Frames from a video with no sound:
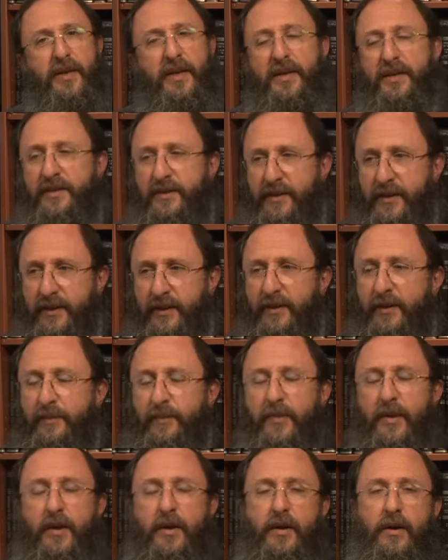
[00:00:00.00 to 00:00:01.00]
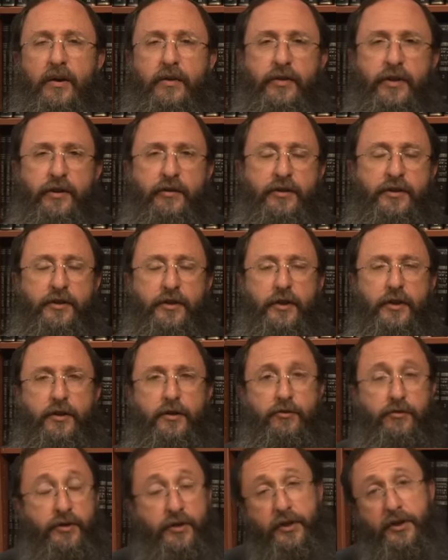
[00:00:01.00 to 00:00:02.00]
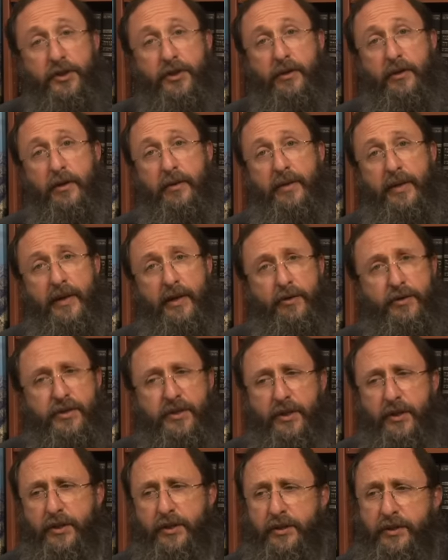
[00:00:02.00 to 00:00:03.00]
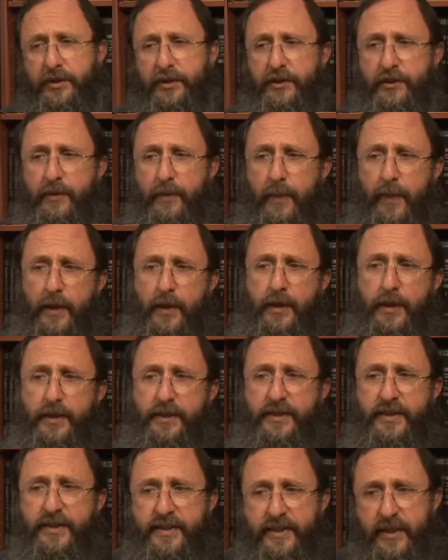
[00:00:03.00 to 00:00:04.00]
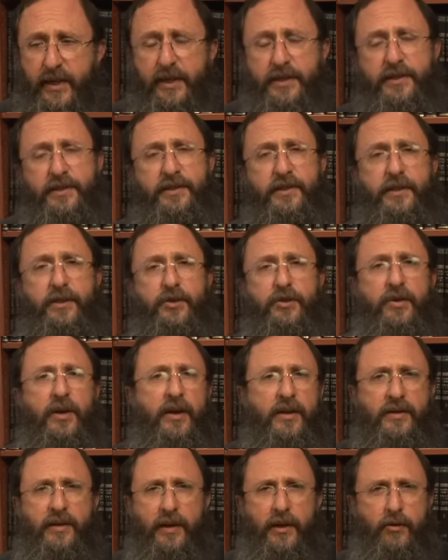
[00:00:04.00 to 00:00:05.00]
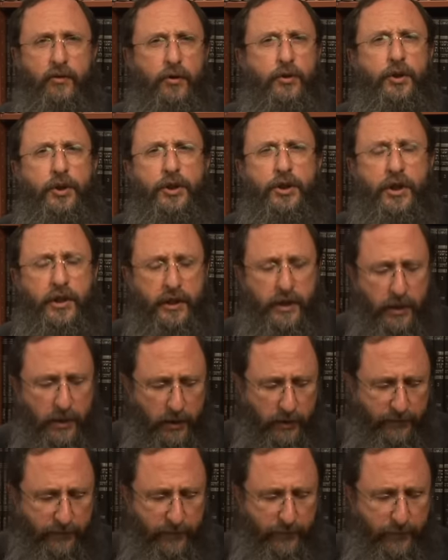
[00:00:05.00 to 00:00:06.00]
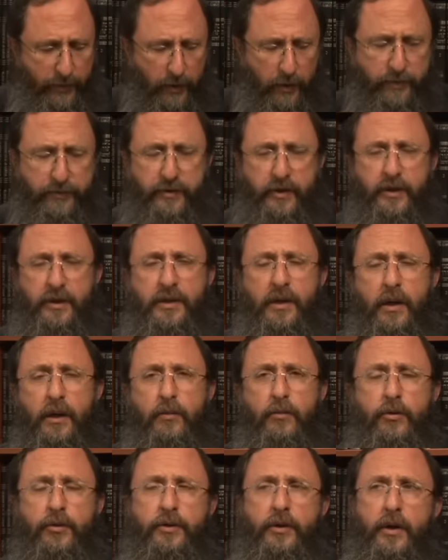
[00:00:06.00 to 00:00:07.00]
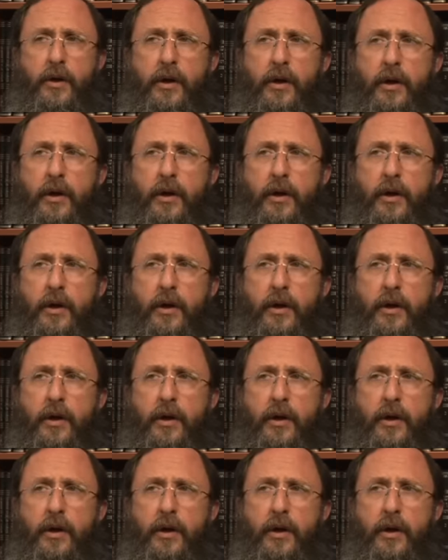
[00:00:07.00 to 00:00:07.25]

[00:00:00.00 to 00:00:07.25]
Indeed, there is a tradition that our sages discuss in Tractate Rosh Hashanah of the, of the Talmud